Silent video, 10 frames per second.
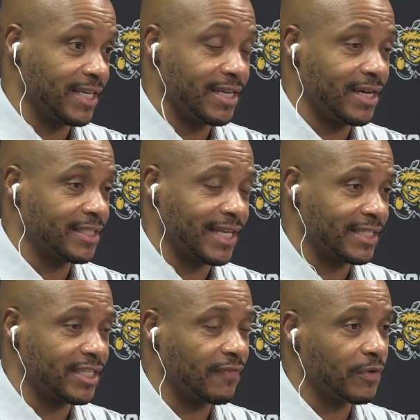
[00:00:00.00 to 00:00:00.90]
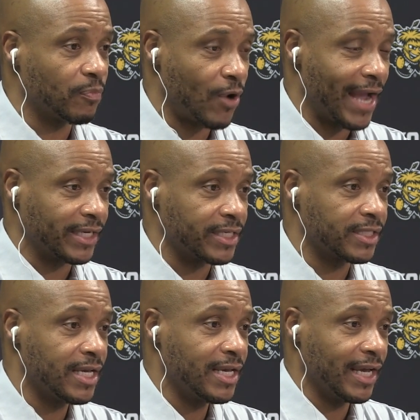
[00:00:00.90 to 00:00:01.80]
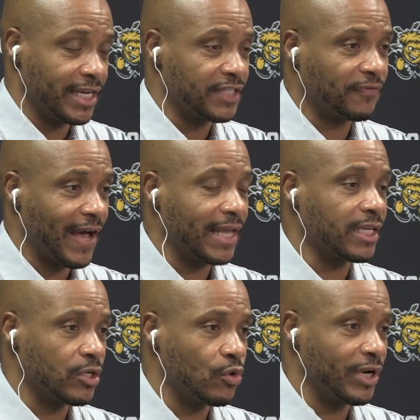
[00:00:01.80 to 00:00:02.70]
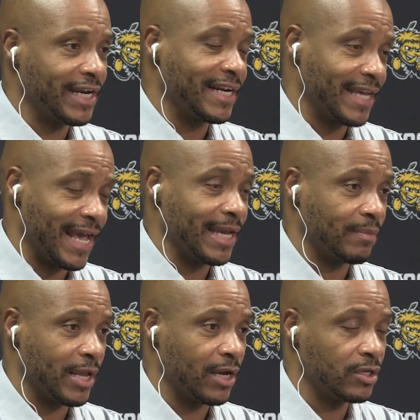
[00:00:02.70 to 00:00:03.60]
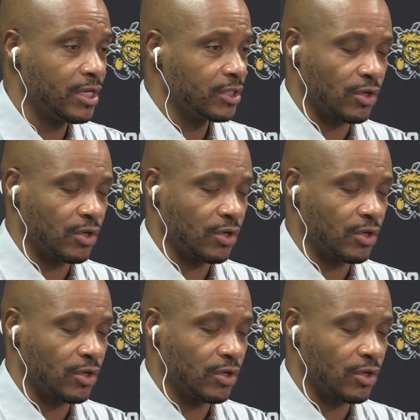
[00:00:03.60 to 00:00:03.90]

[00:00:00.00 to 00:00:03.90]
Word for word: He does that stuff in practice and he's finally doing it in the game now.